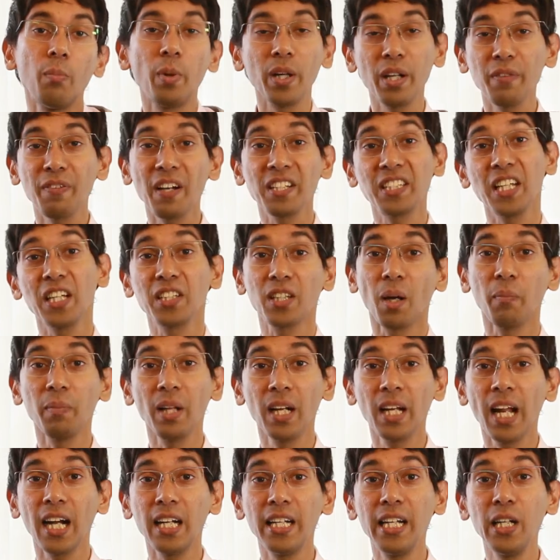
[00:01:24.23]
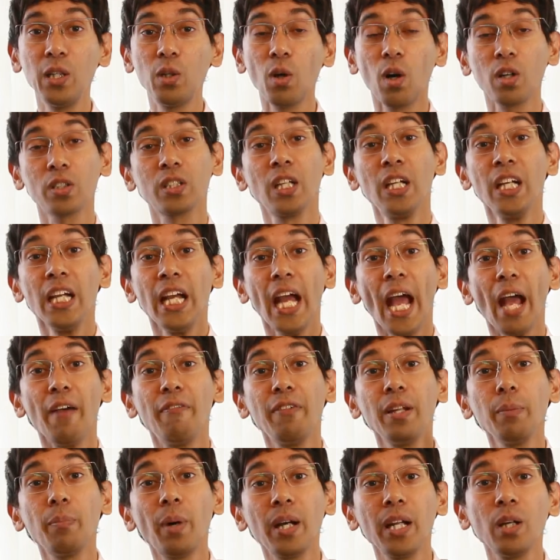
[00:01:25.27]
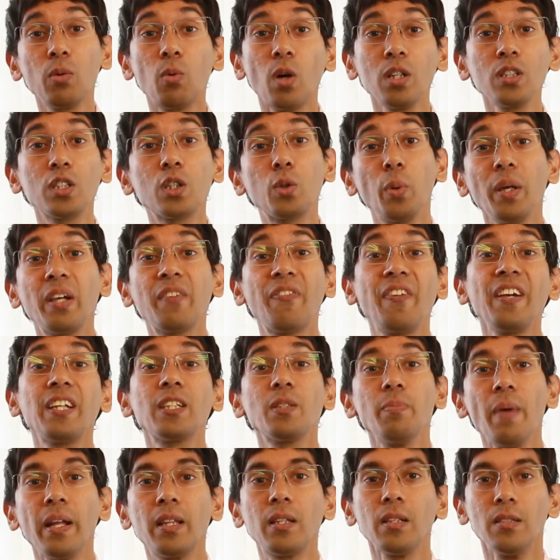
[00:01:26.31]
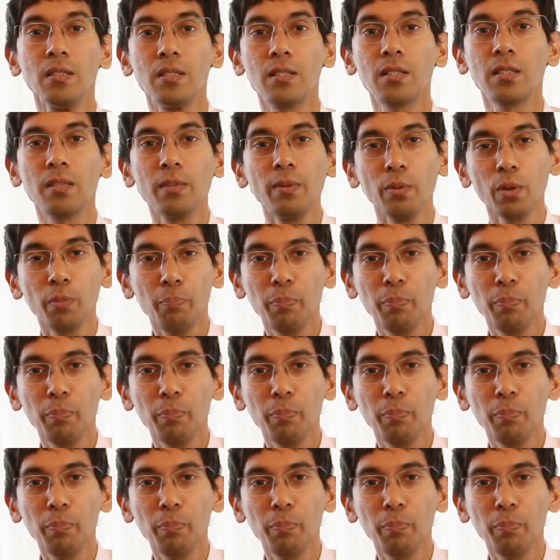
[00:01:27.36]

But if I say something like detox, everybody wants quick fix methods.